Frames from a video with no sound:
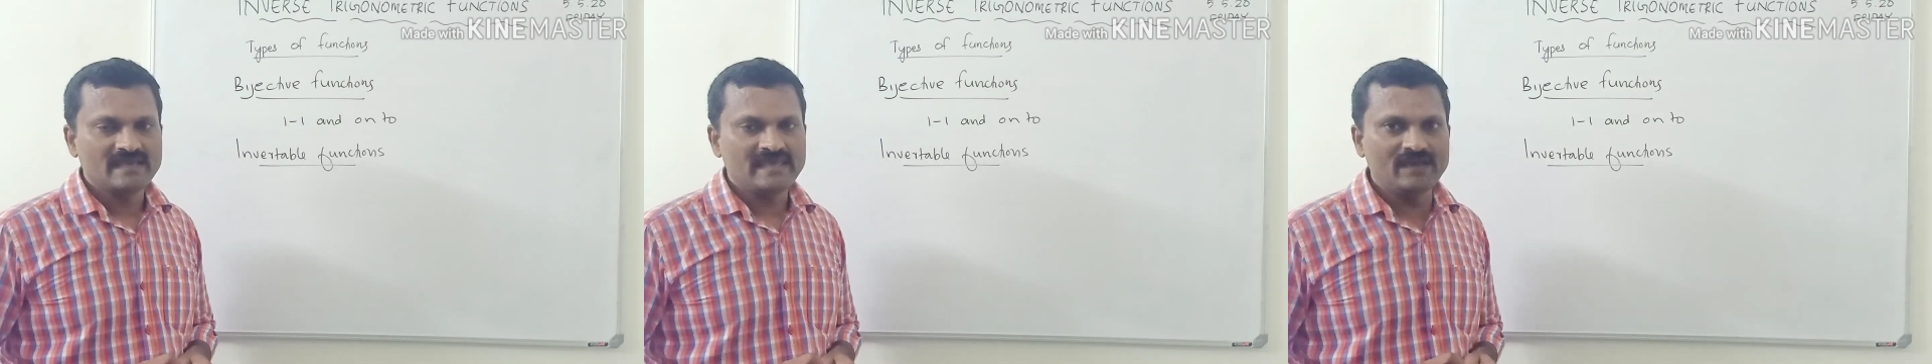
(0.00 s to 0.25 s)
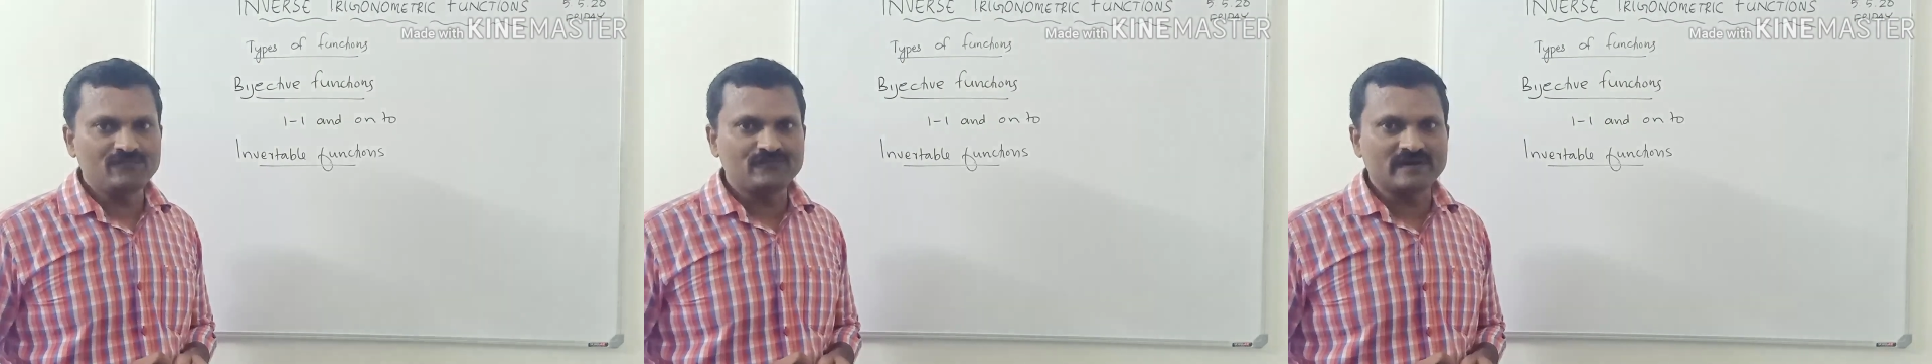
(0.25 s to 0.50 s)

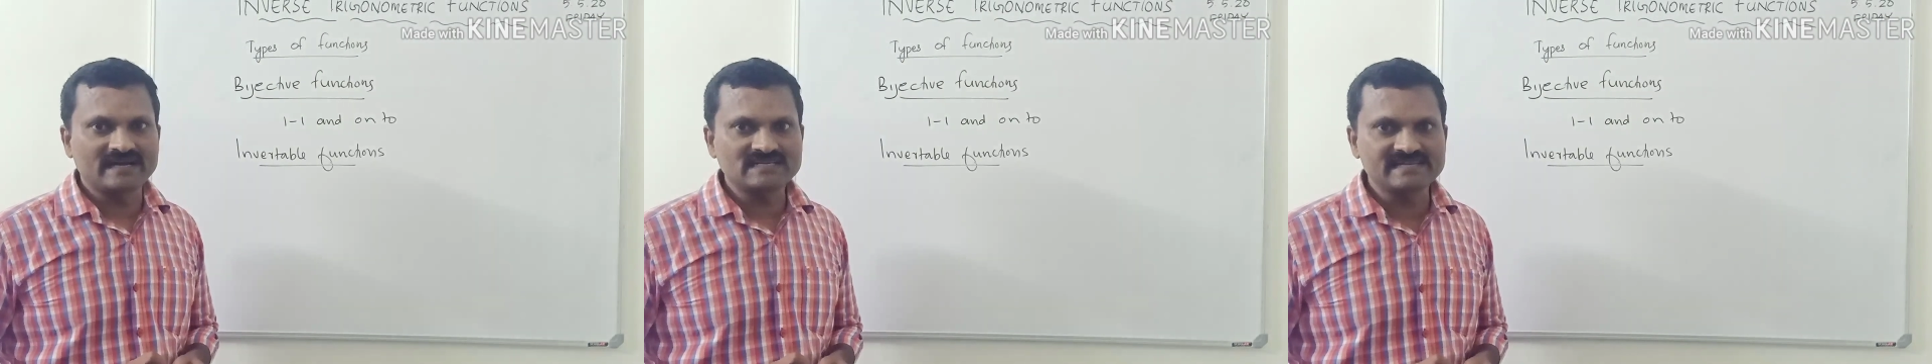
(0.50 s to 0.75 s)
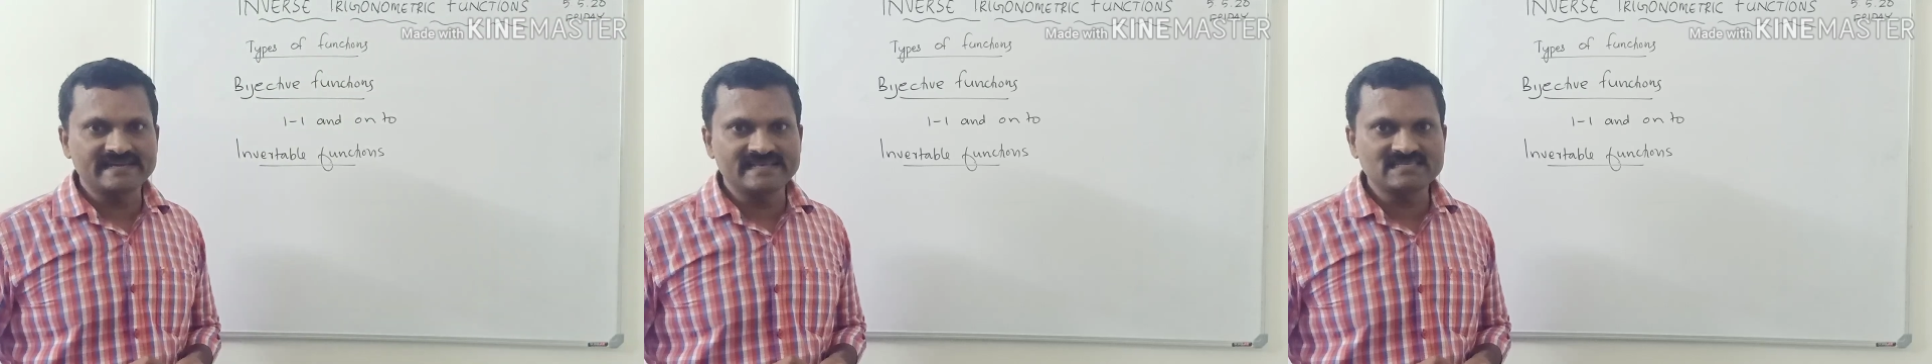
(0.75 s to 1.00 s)
A
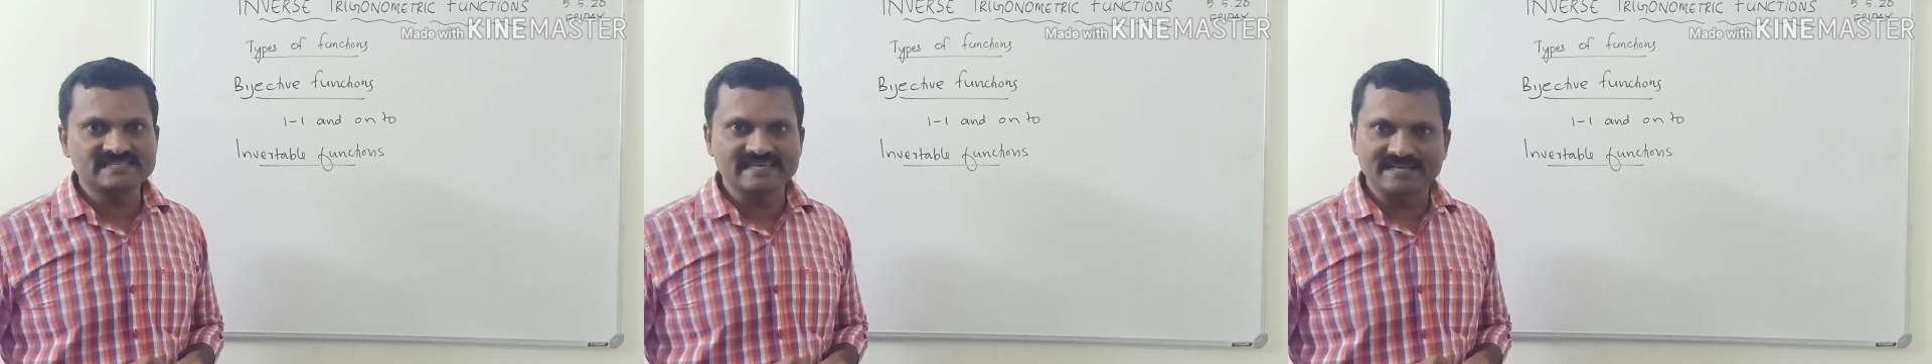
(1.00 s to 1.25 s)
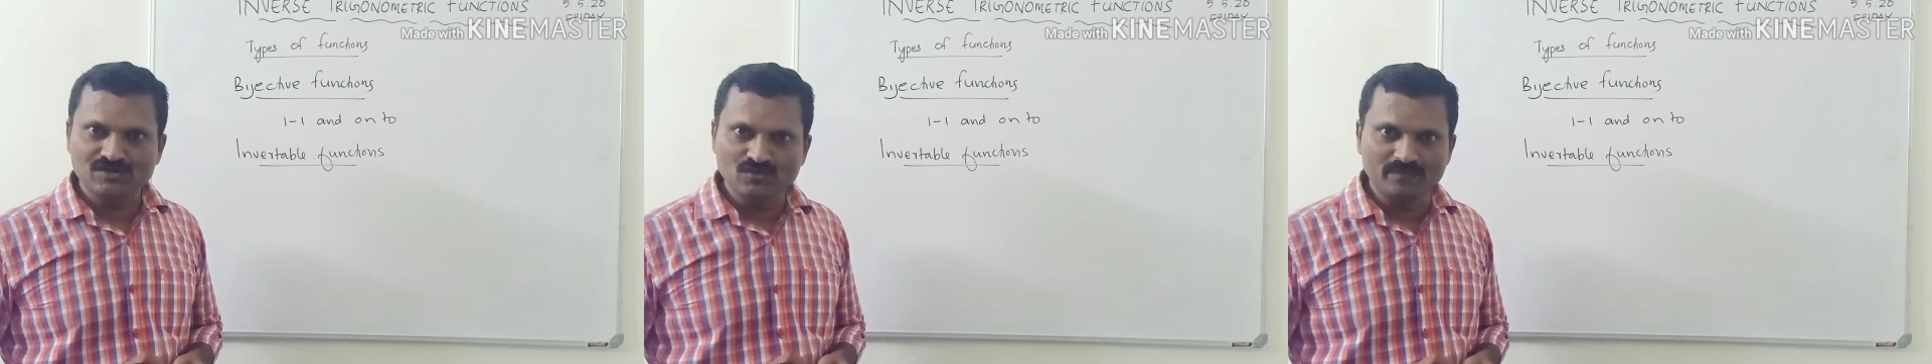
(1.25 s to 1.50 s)
function is
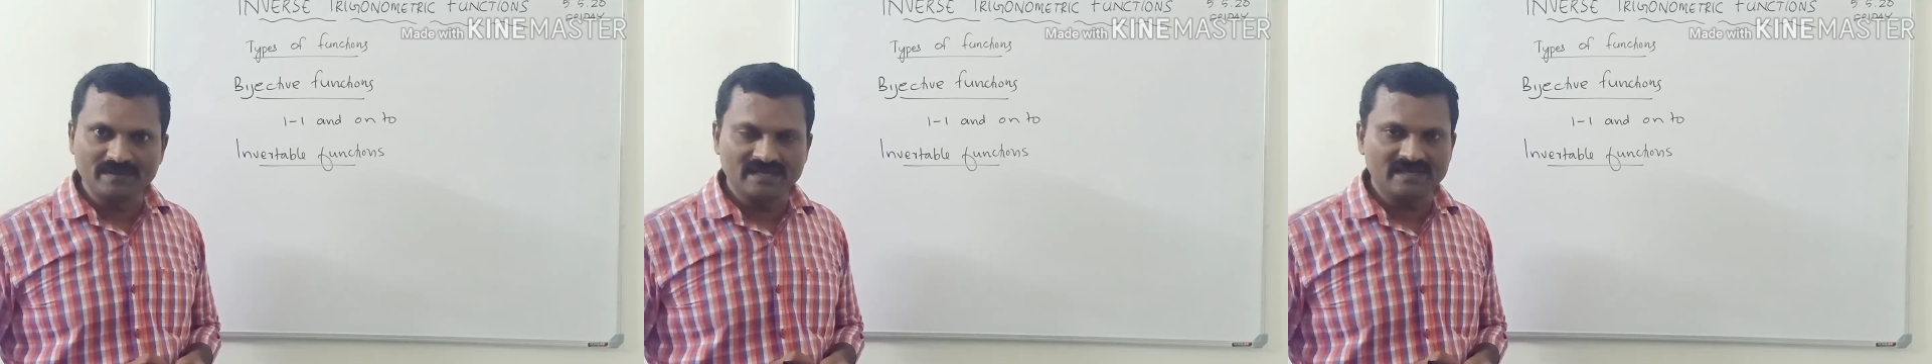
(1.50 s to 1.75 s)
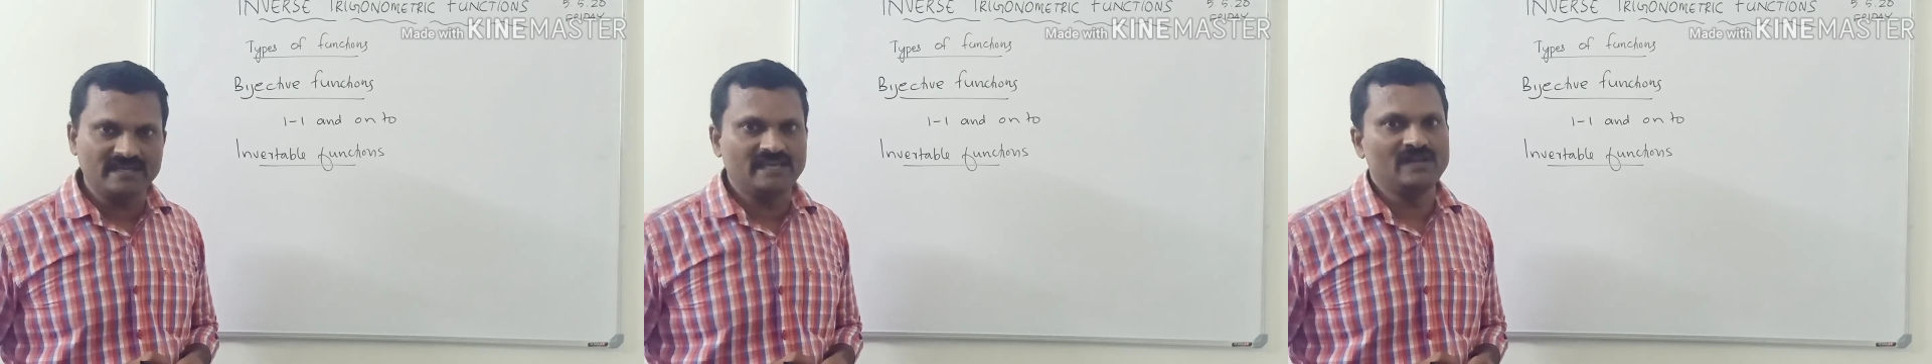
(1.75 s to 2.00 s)
said to
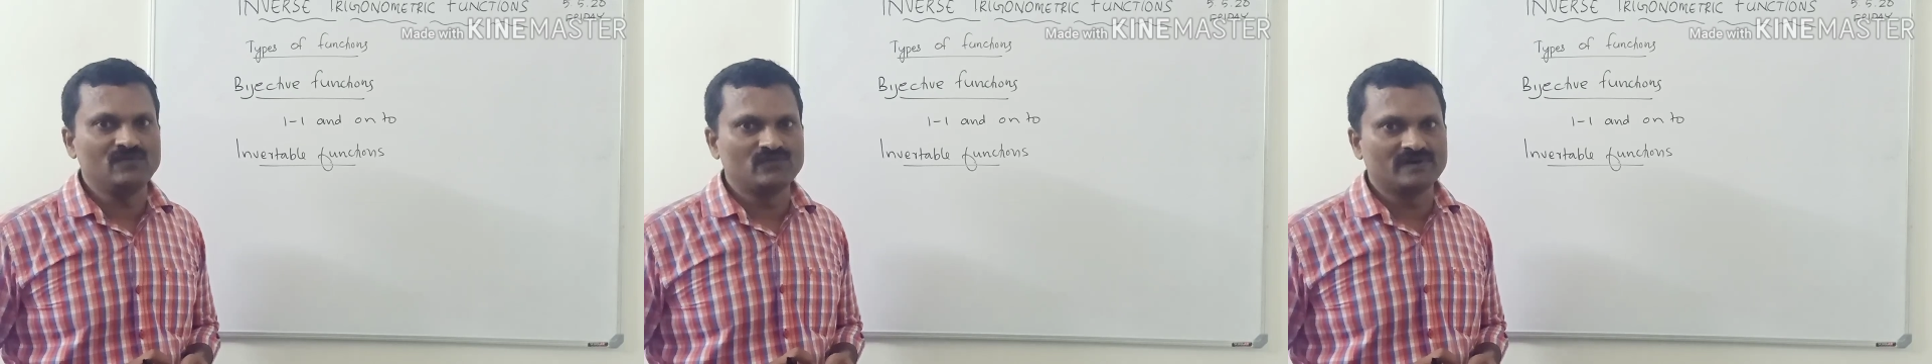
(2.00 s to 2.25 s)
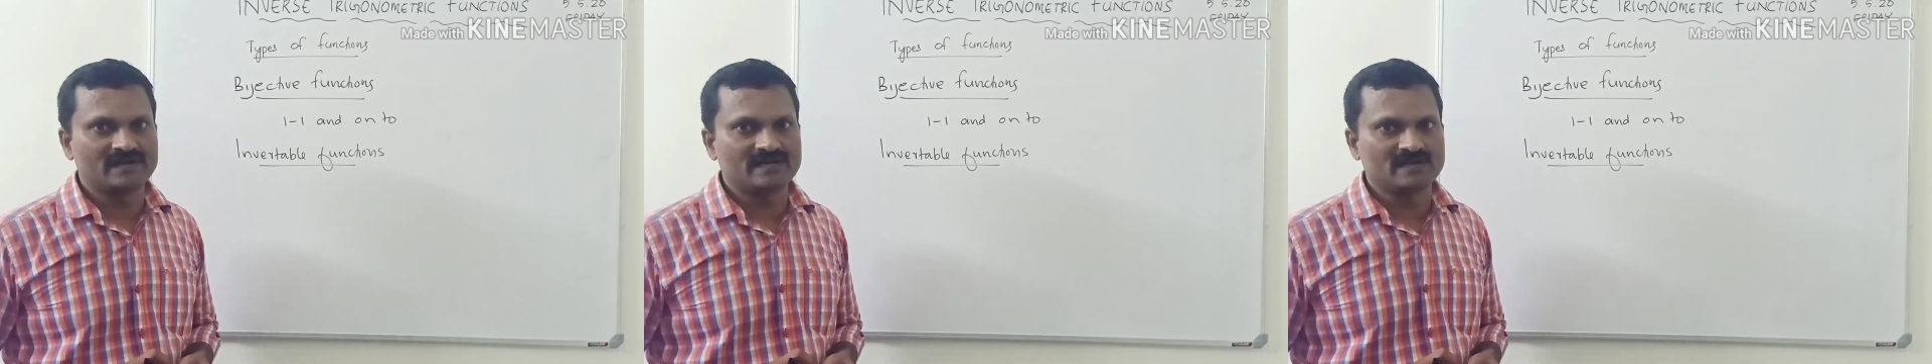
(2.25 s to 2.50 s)
be
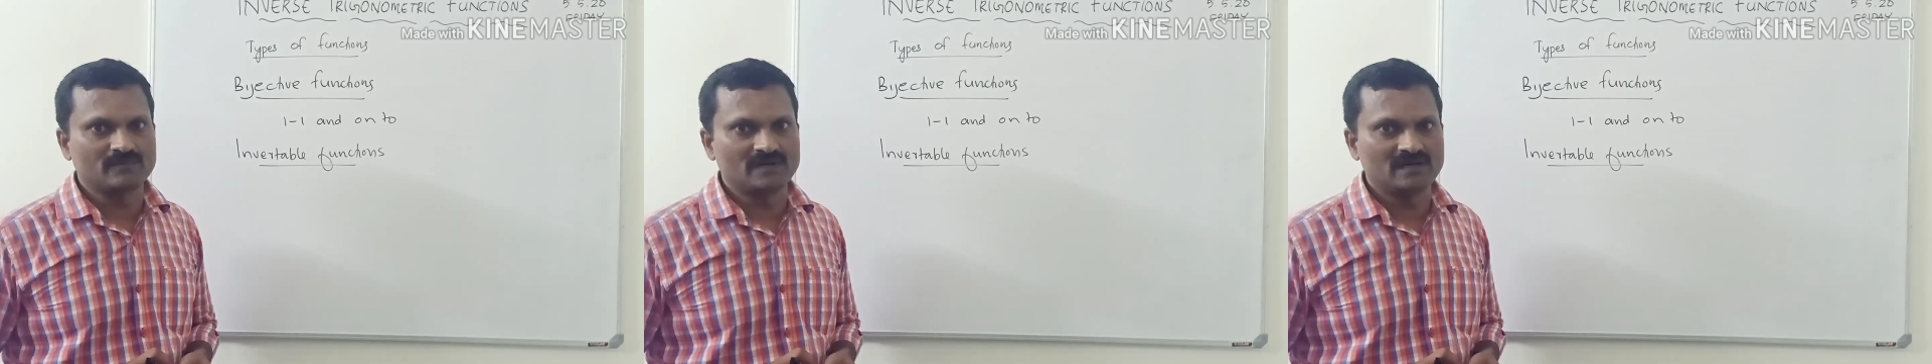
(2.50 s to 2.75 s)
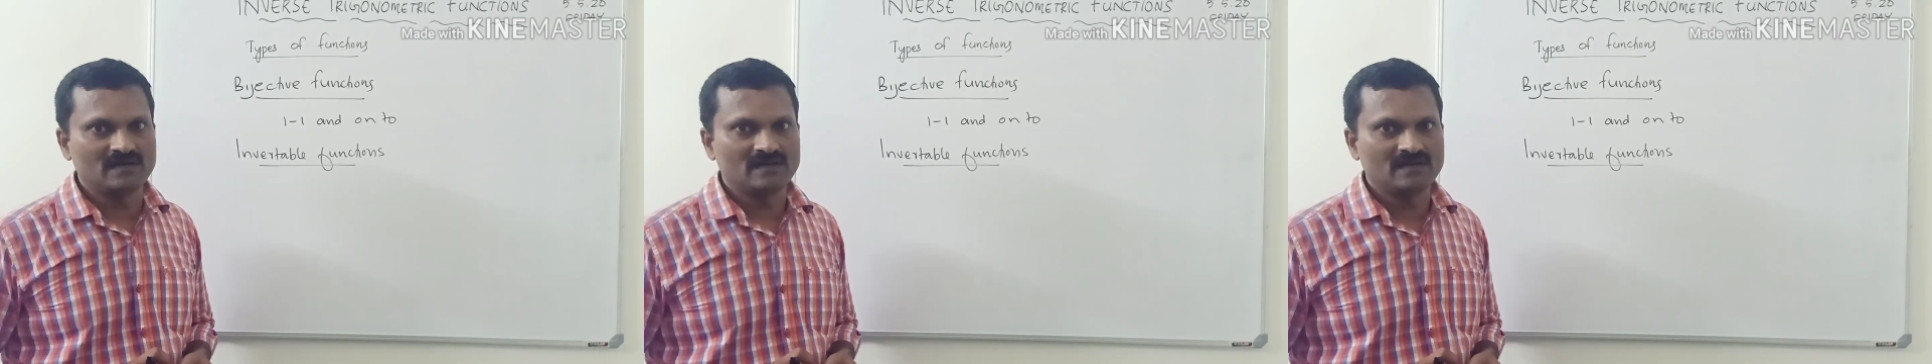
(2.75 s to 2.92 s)
invertible